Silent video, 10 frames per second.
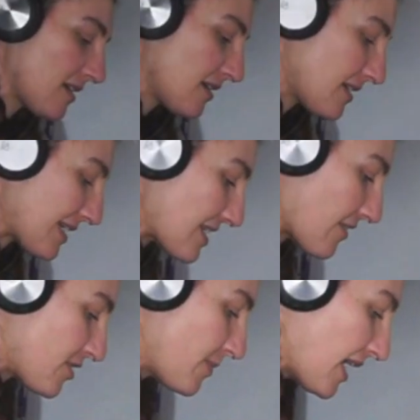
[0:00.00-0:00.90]
Doesn't have
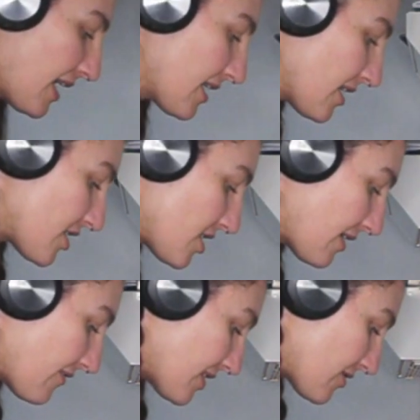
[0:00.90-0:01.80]
to be English.
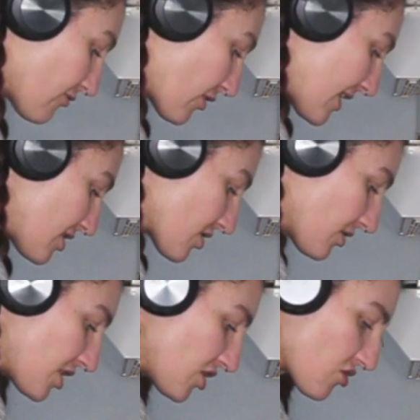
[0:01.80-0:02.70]
If it's French or
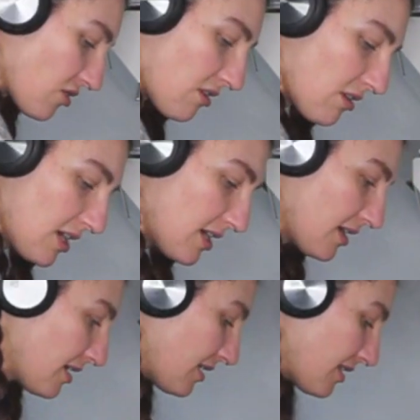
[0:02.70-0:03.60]
Dijon,
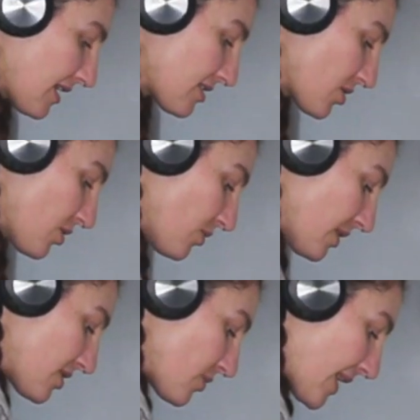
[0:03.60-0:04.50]
that's cool
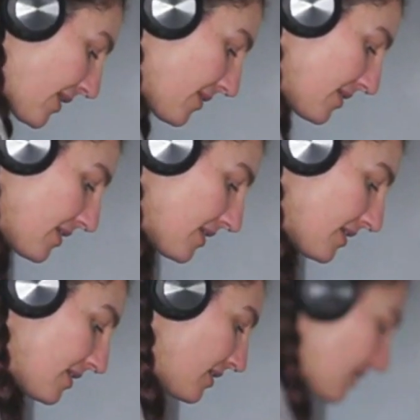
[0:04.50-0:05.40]
as well.
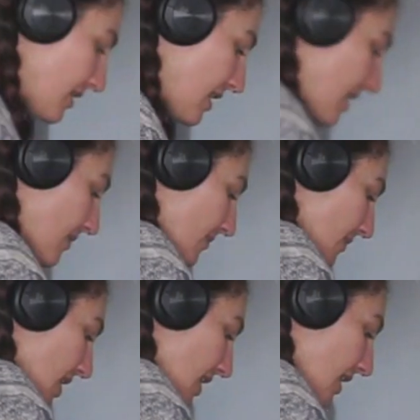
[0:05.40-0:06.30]

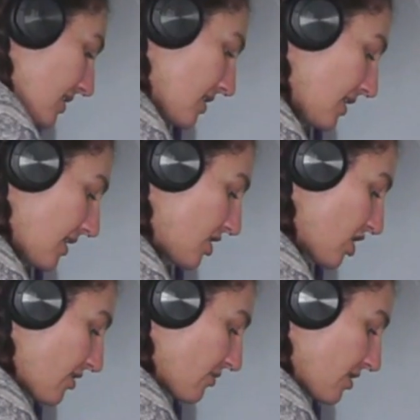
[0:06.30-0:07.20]
And add a
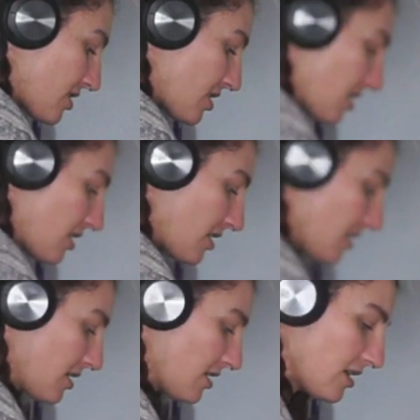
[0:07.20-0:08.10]
generous
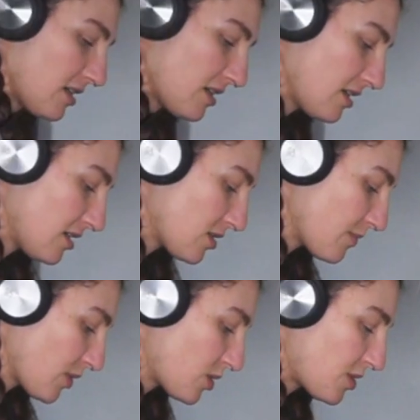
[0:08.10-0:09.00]
small
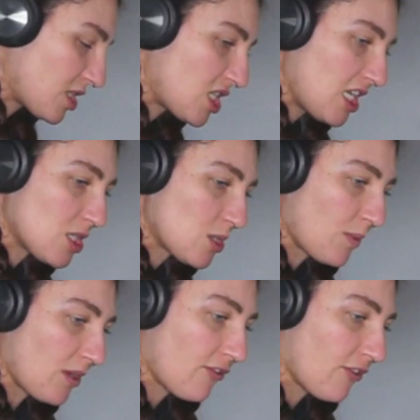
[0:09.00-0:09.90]

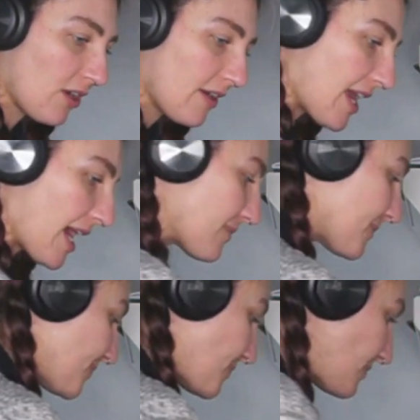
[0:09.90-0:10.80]
teaspoonful of that,
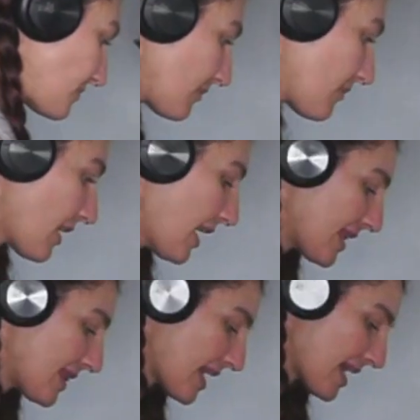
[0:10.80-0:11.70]
and
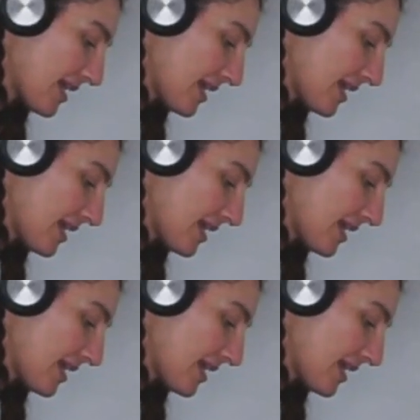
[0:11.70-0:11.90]
then